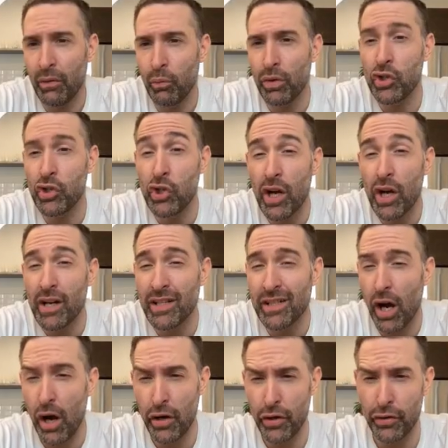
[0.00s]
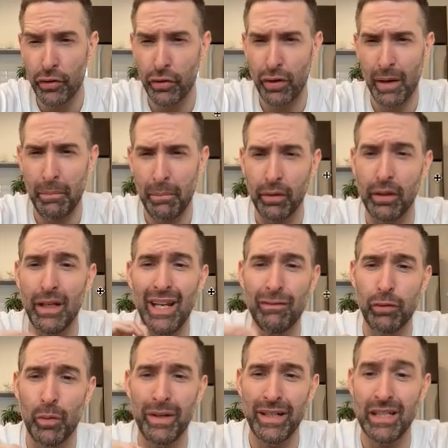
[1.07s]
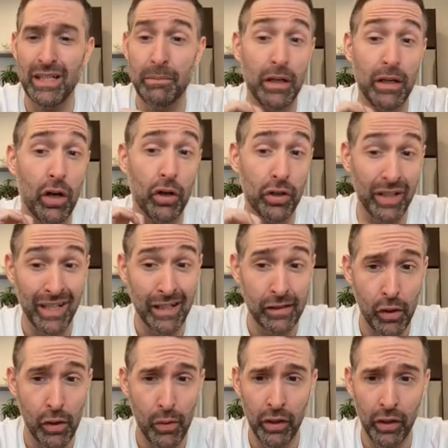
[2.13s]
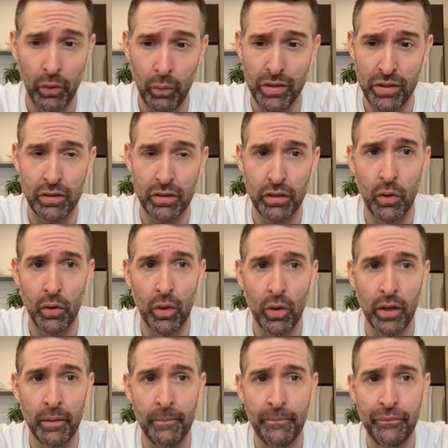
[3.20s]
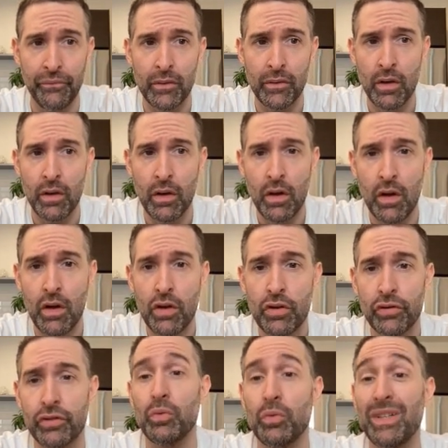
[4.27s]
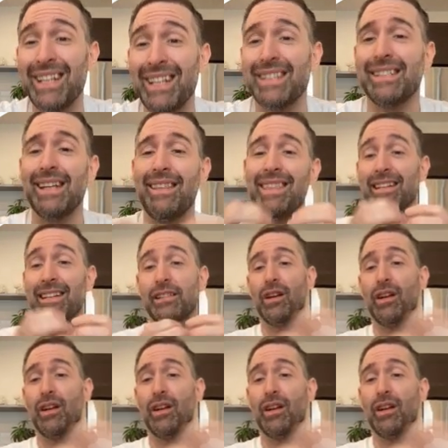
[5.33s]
We're just under, I believe, what we need to be on Ezoic, which is a good one. So with that said, that's going